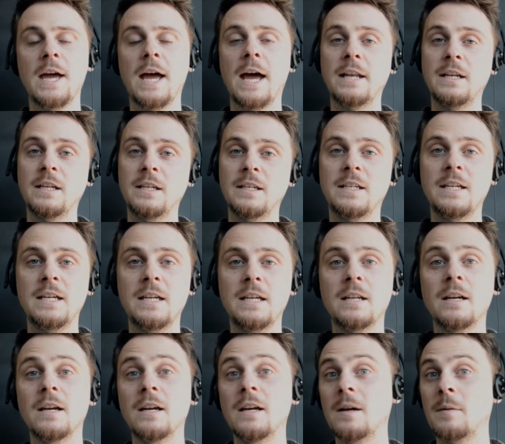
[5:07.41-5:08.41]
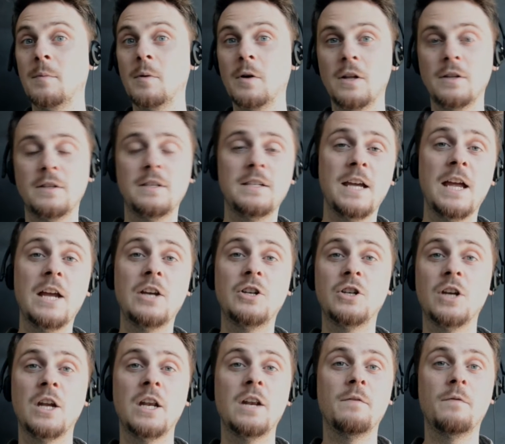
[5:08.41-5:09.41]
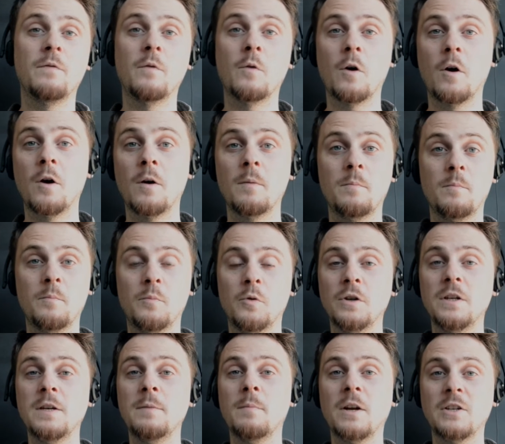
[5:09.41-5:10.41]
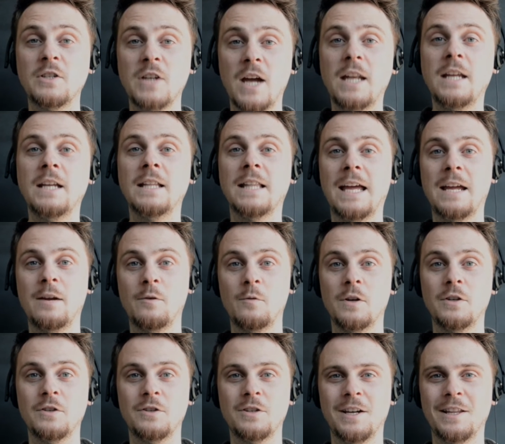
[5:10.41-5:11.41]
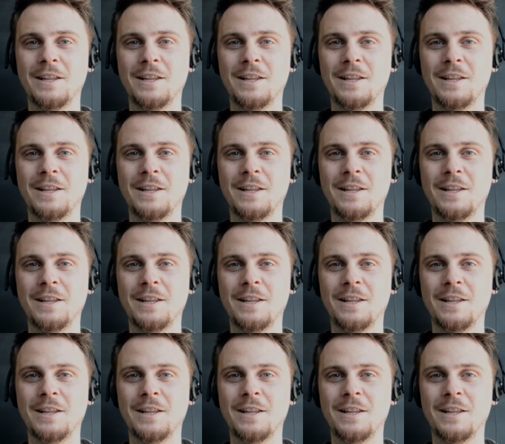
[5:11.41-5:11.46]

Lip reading: and indeed, pronunciation for pretty much any language,